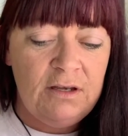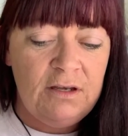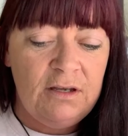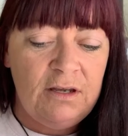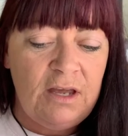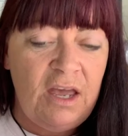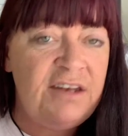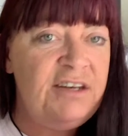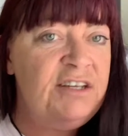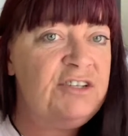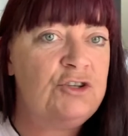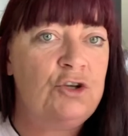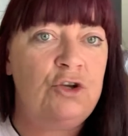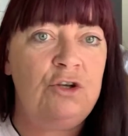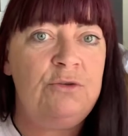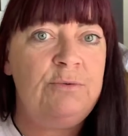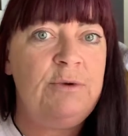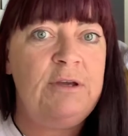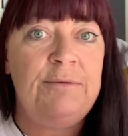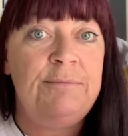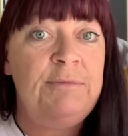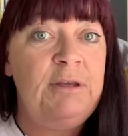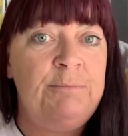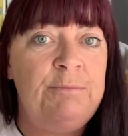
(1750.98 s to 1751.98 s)
yeah,
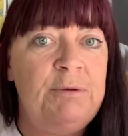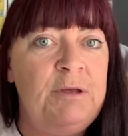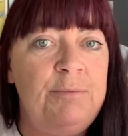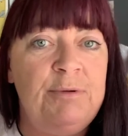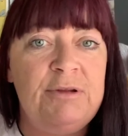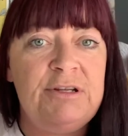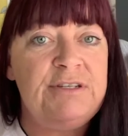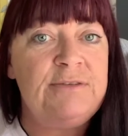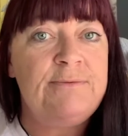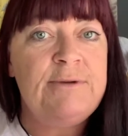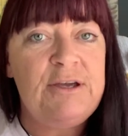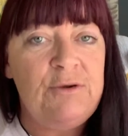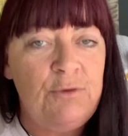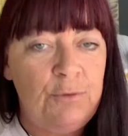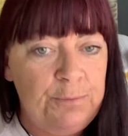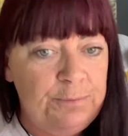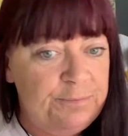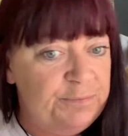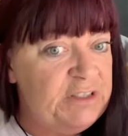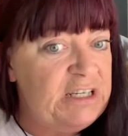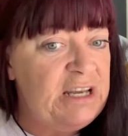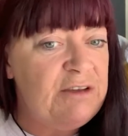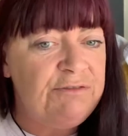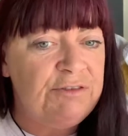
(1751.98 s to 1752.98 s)
it's perfect.
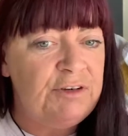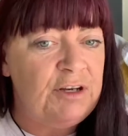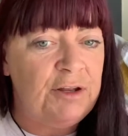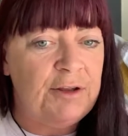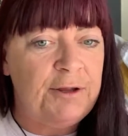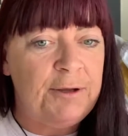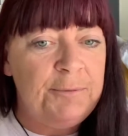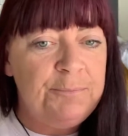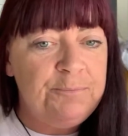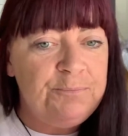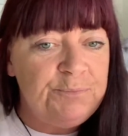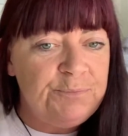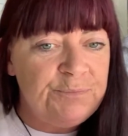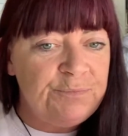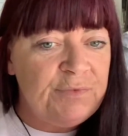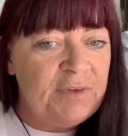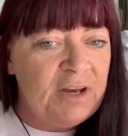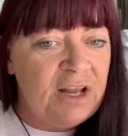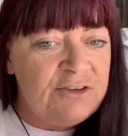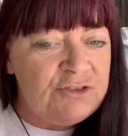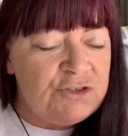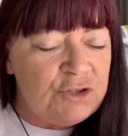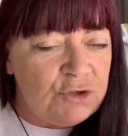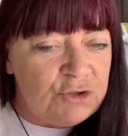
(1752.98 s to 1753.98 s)
It's
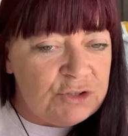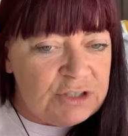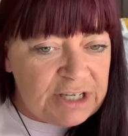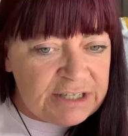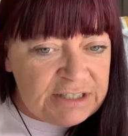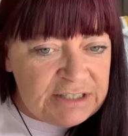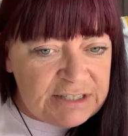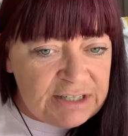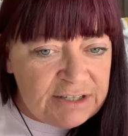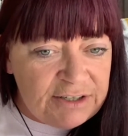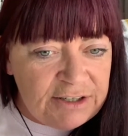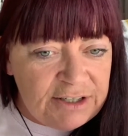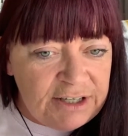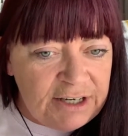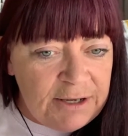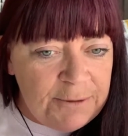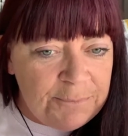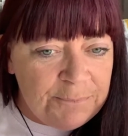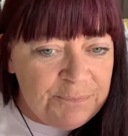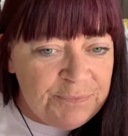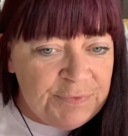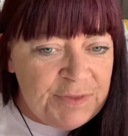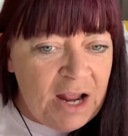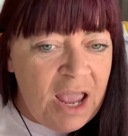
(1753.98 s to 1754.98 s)
absolutely
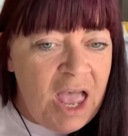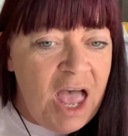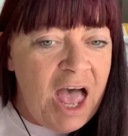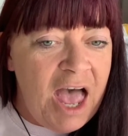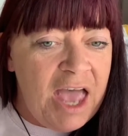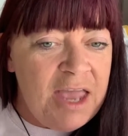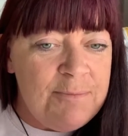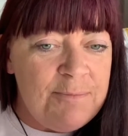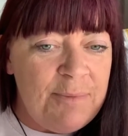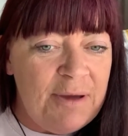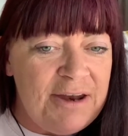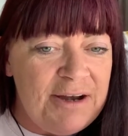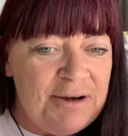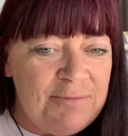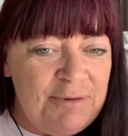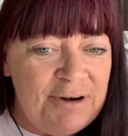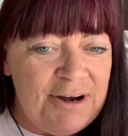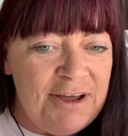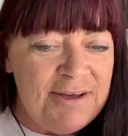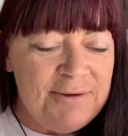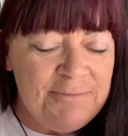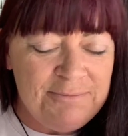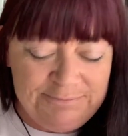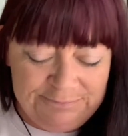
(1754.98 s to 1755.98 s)
perfect.
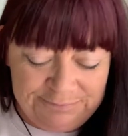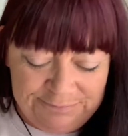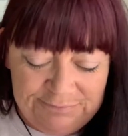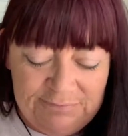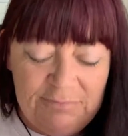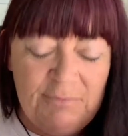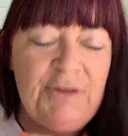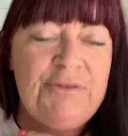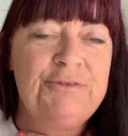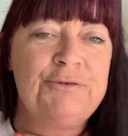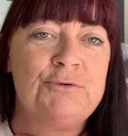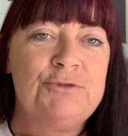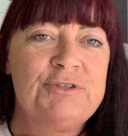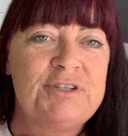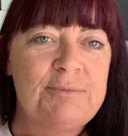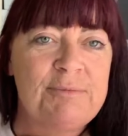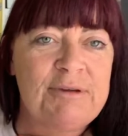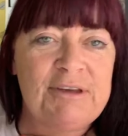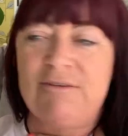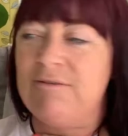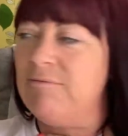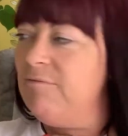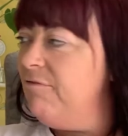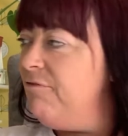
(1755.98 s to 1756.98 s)
Ramsey's
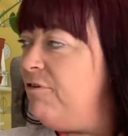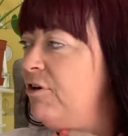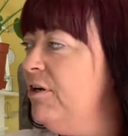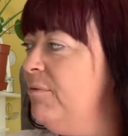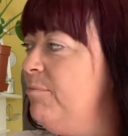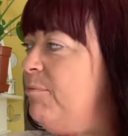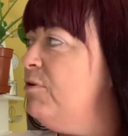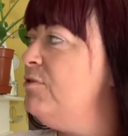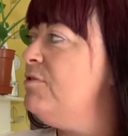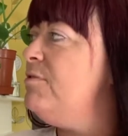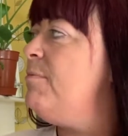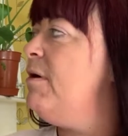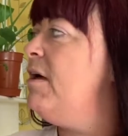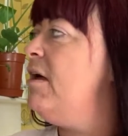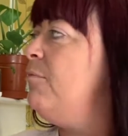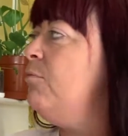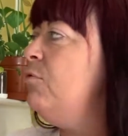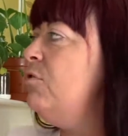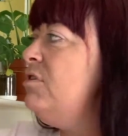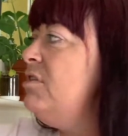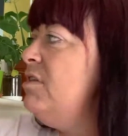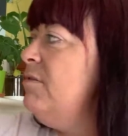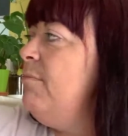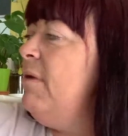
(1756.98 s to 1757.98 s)
saying you could do craft
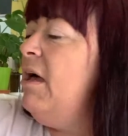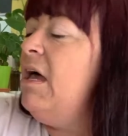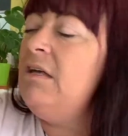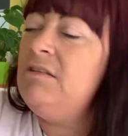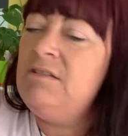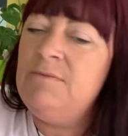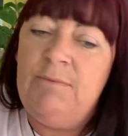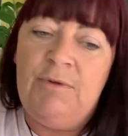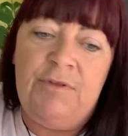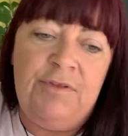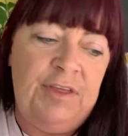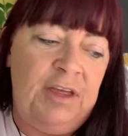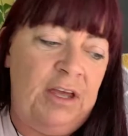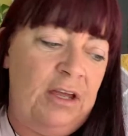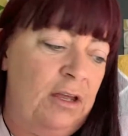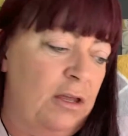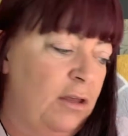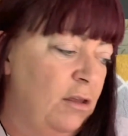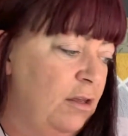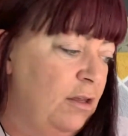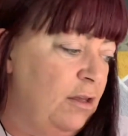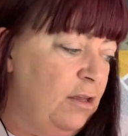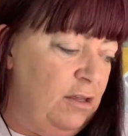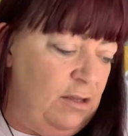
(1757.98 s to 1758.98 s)
stalls as an idea.
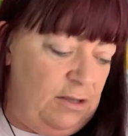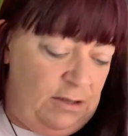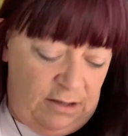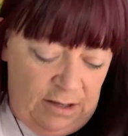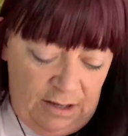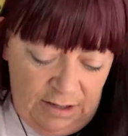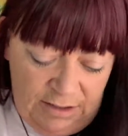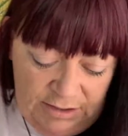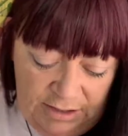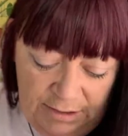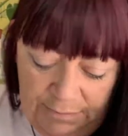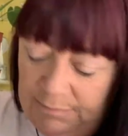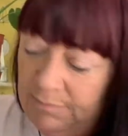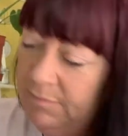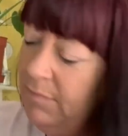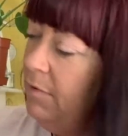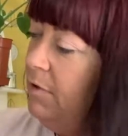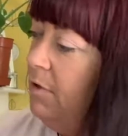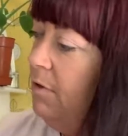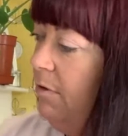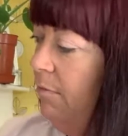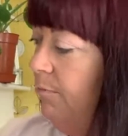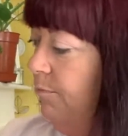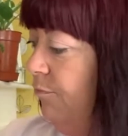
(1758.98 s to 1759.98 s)
Yeah, it's a good way to get your money
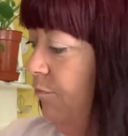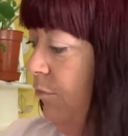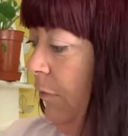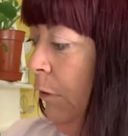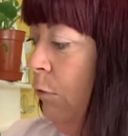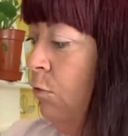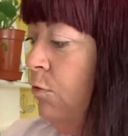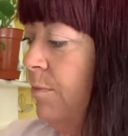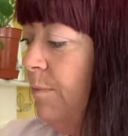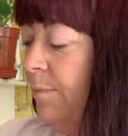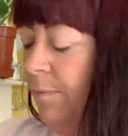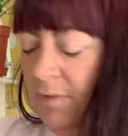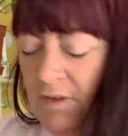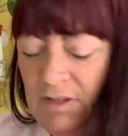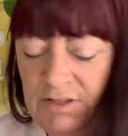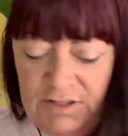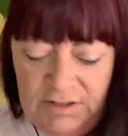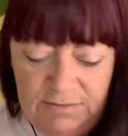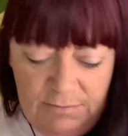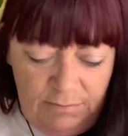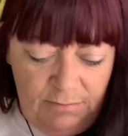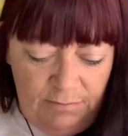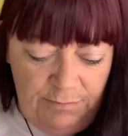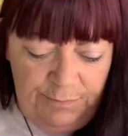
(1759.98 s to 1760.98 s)
back in as well.
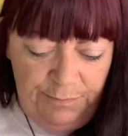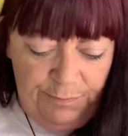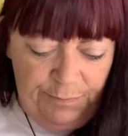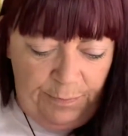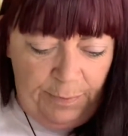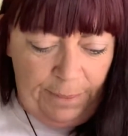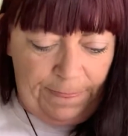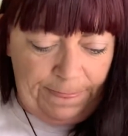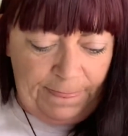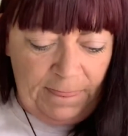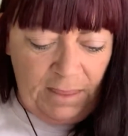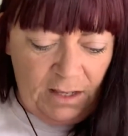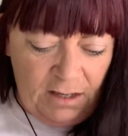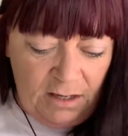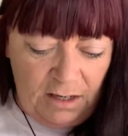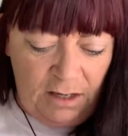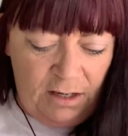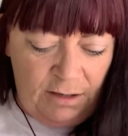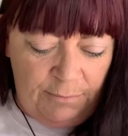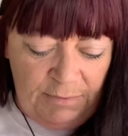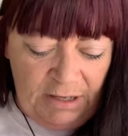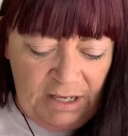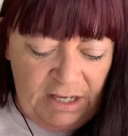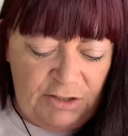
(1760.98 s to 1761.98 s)
And in fact,
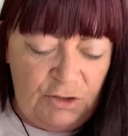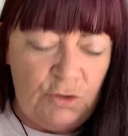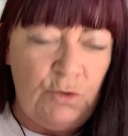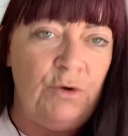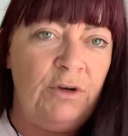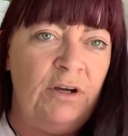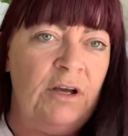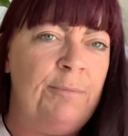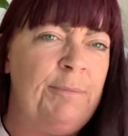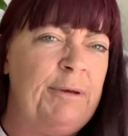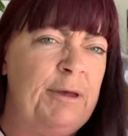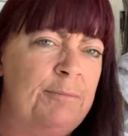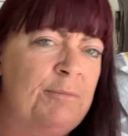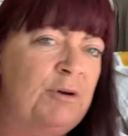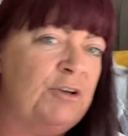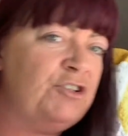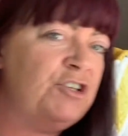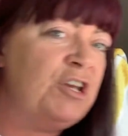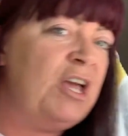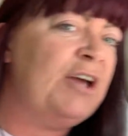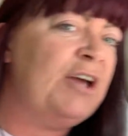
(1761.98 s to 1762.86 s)
I did start